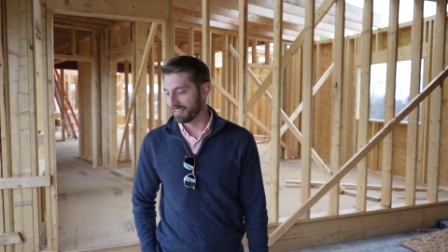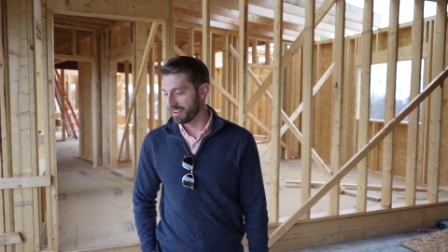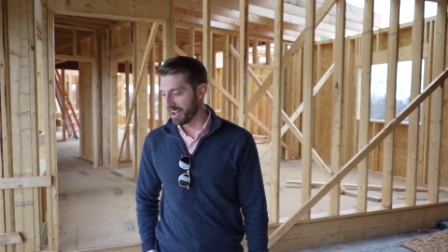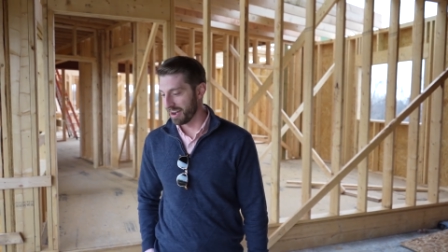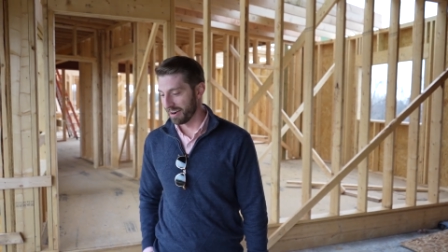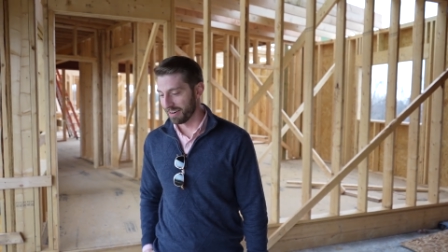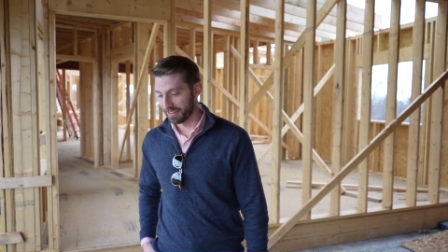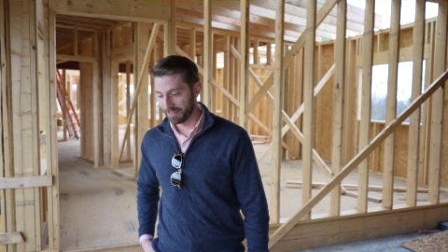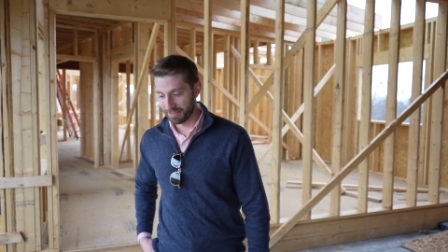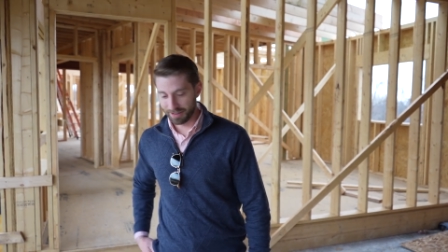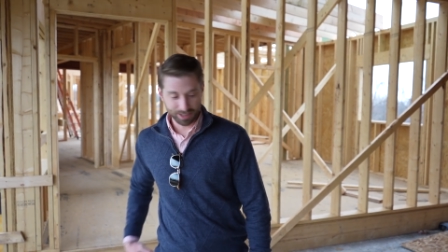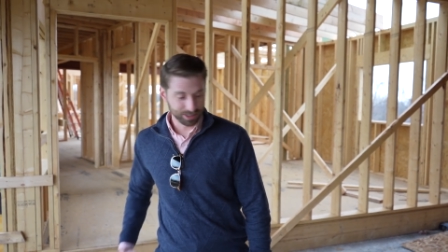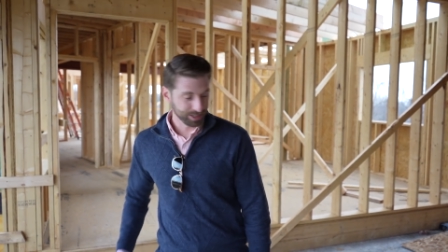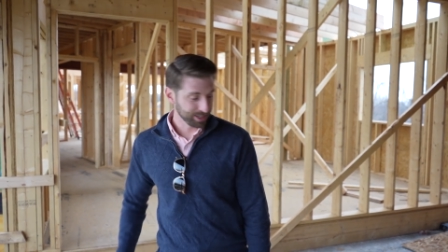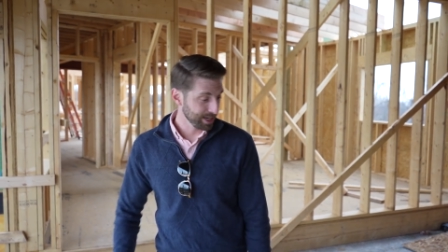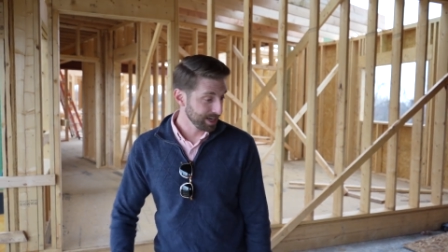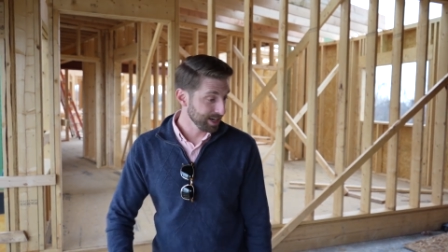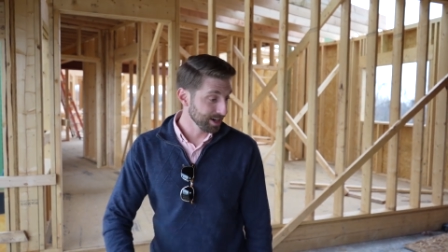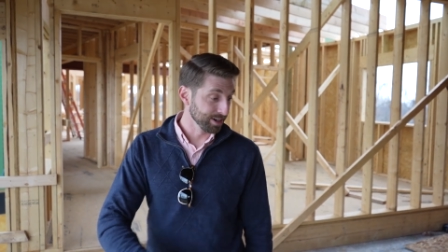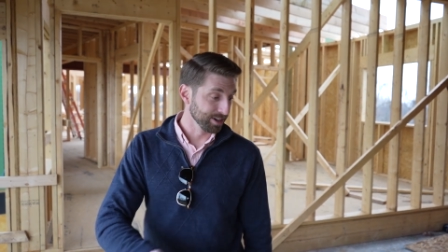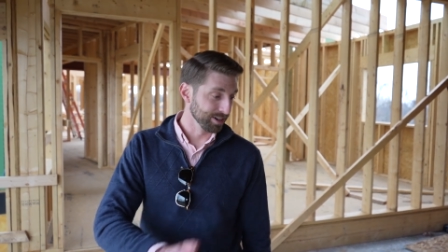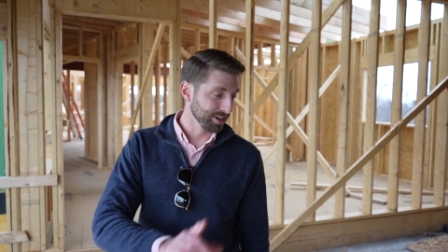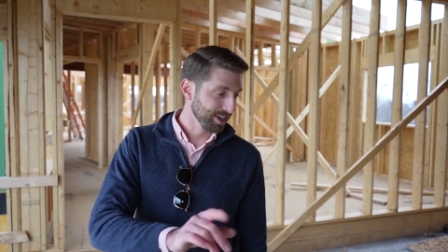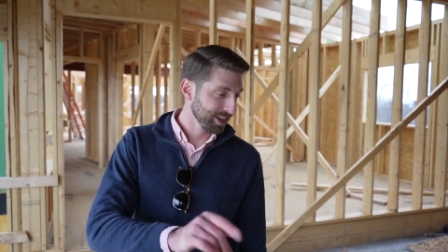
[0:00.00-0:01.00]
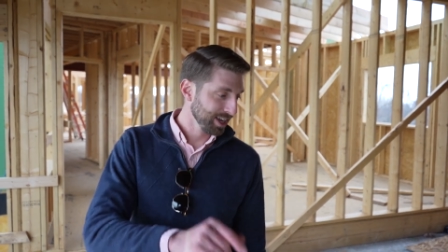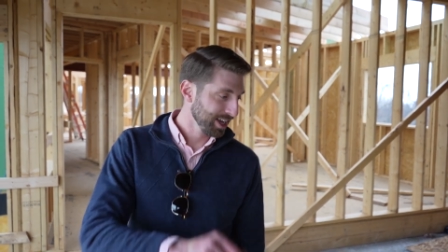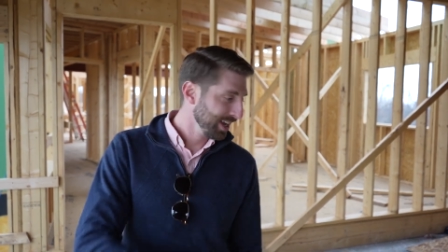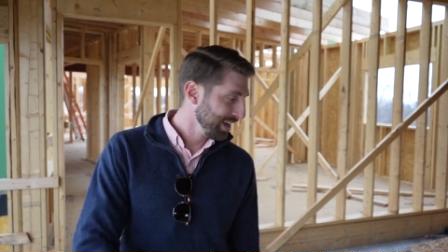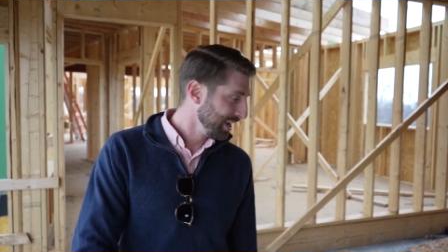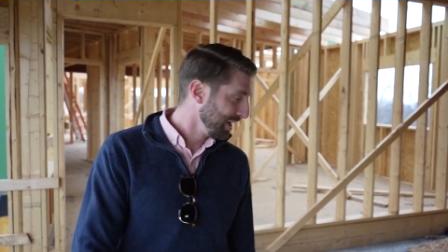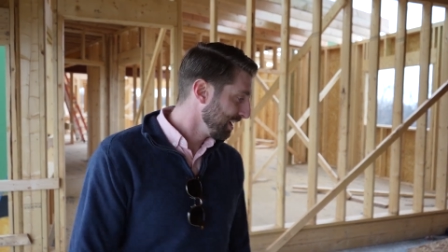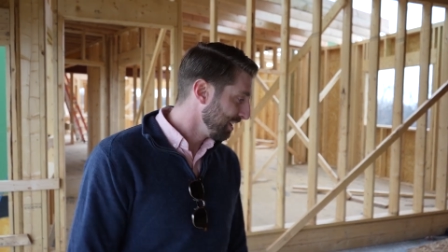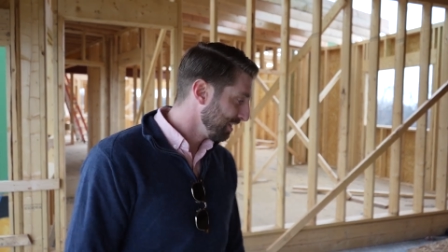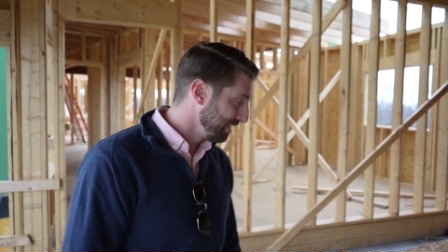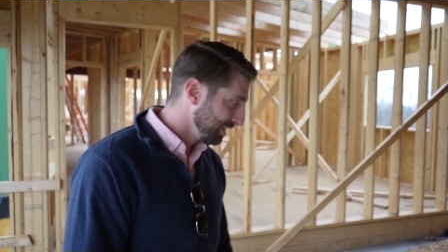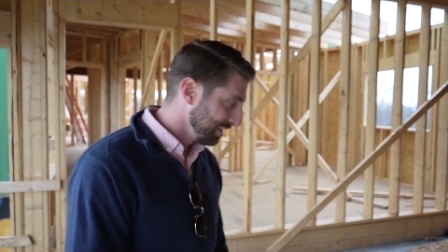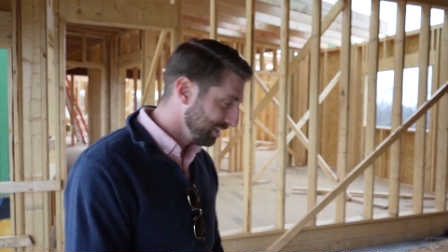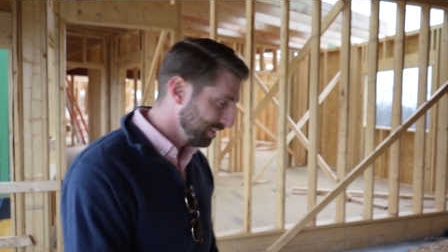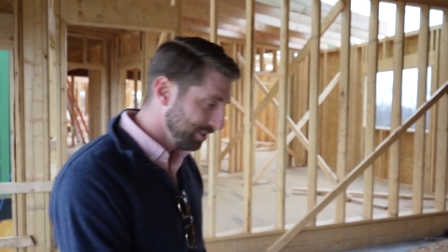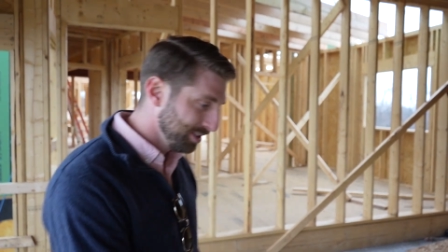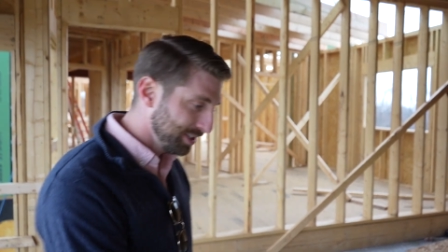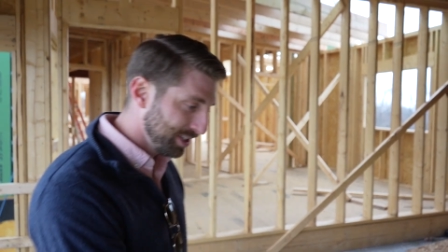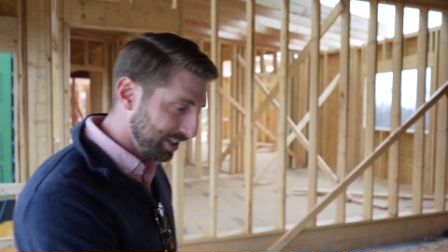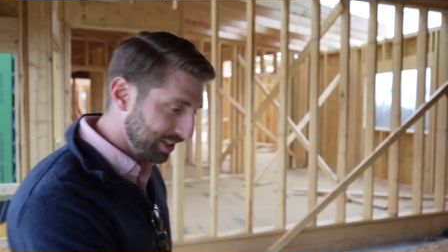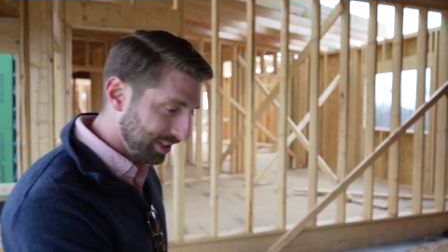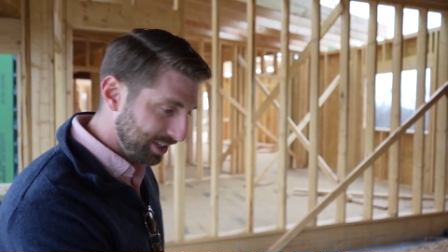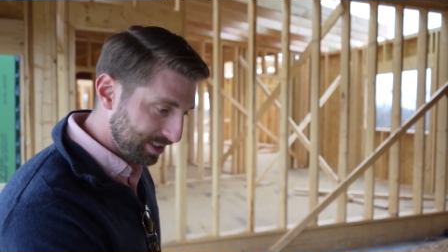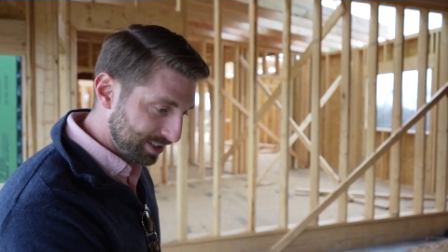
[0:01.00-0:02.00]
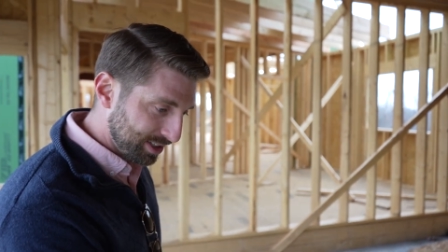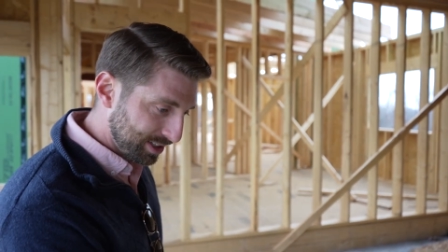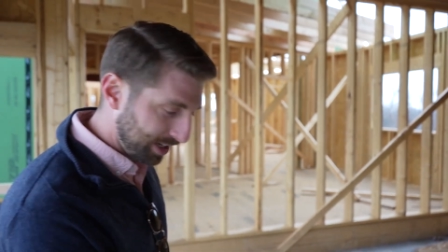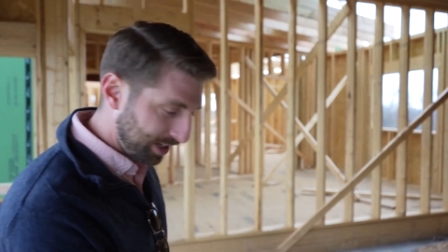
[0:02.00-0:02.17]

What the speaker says: No, because here, you see these